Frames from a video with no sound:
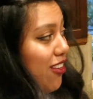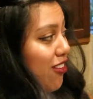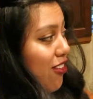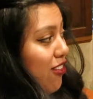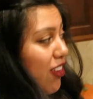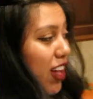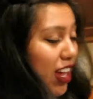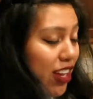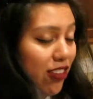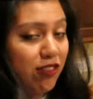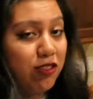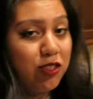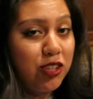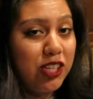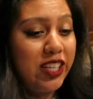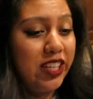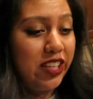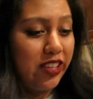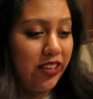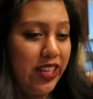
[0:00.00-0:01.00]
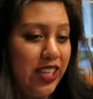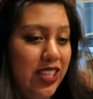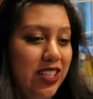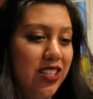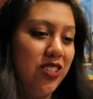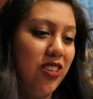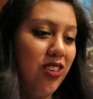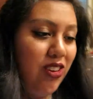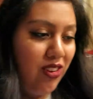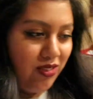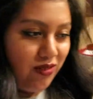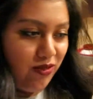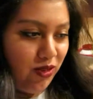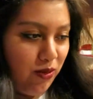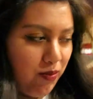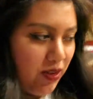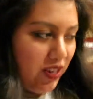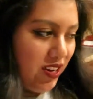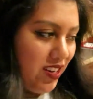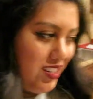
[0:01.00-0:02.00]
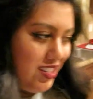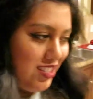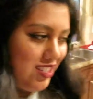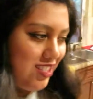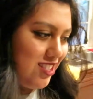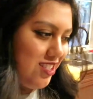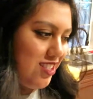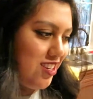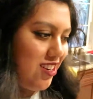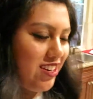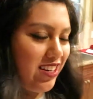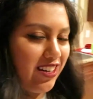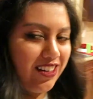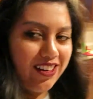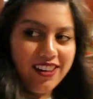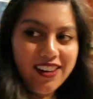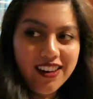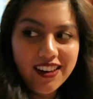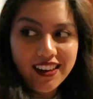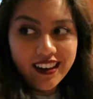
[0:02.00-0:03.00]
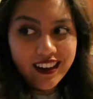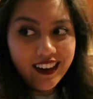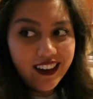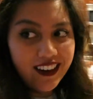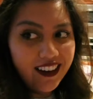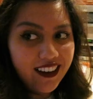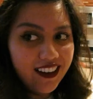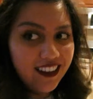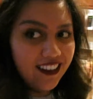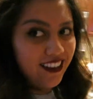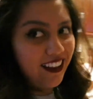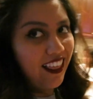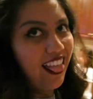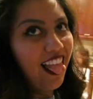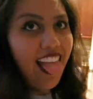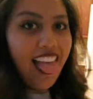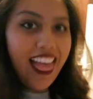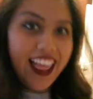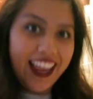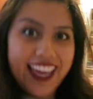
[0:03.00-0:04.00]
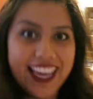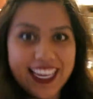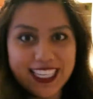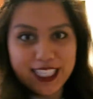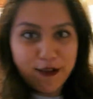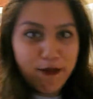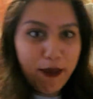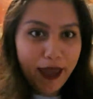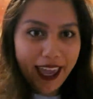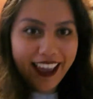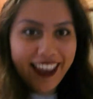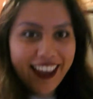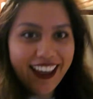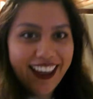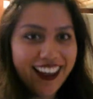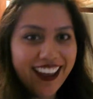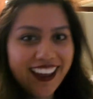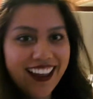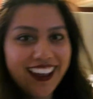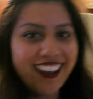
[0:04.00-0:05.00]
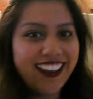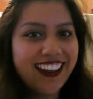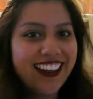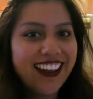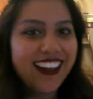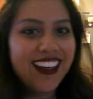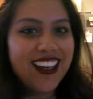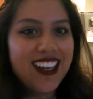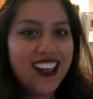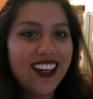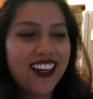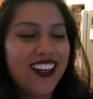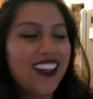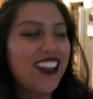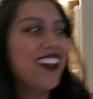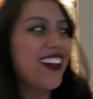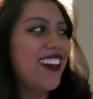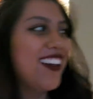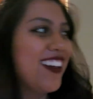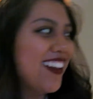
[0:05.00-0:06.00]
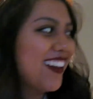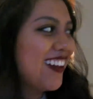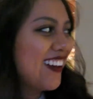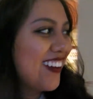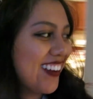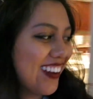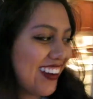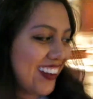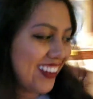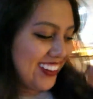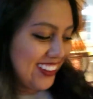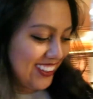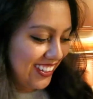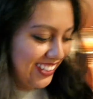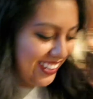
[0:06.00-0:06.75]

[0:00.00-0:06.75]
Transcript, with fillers: 5:43, so we better get started. Can't speak. Oh God.